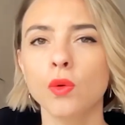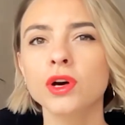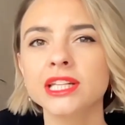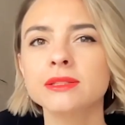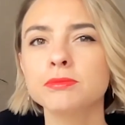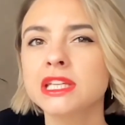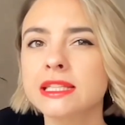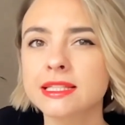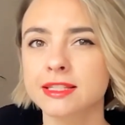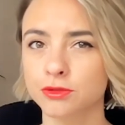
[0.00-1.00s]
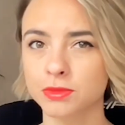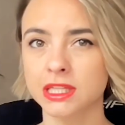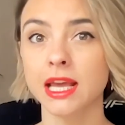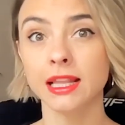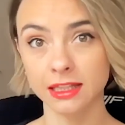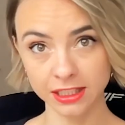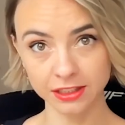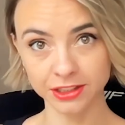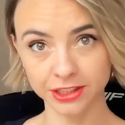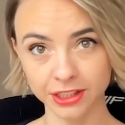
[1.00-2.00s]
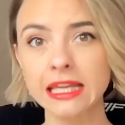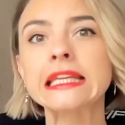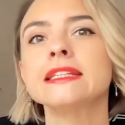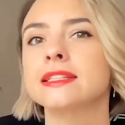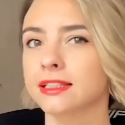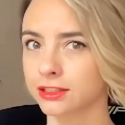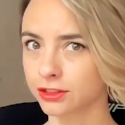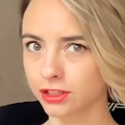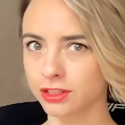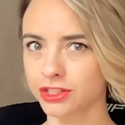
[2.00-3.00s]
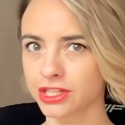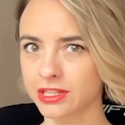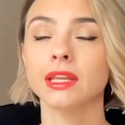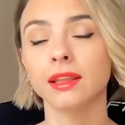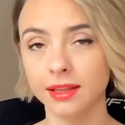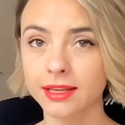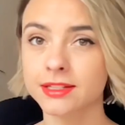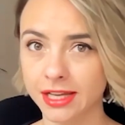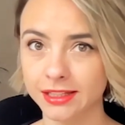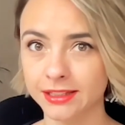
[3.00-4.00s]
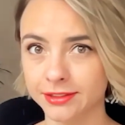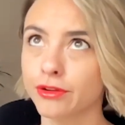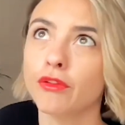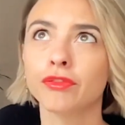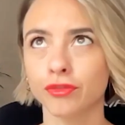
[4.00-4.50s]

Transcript: what it means to be a leader in technology, an agile leader, of